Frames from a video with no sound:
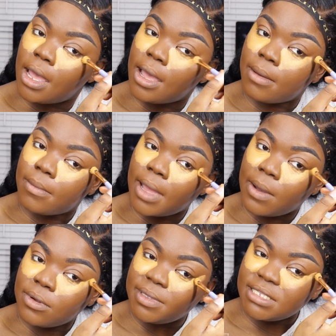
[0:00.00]
I
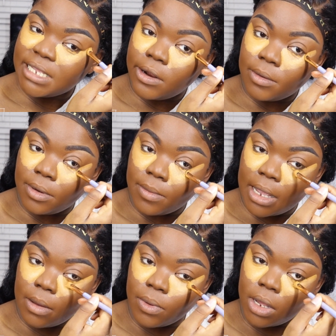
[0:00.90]
would be scared to put
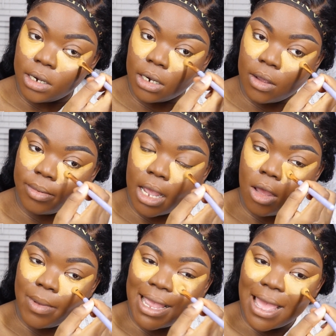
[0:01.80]
makeup on. I'd be like, oh
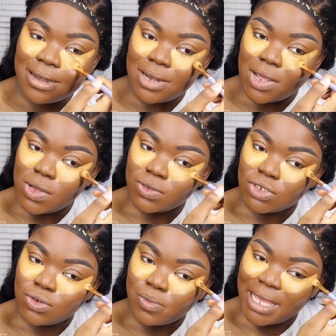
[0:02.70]
my God, no,
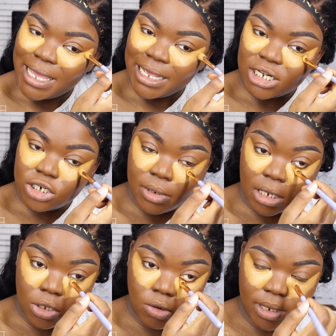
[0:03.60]
too much. Put a
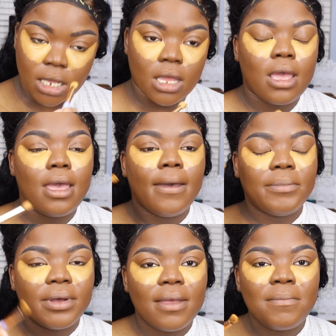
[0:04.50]
little bit.
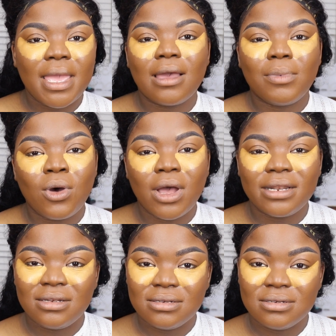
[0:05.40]
Put makeup on.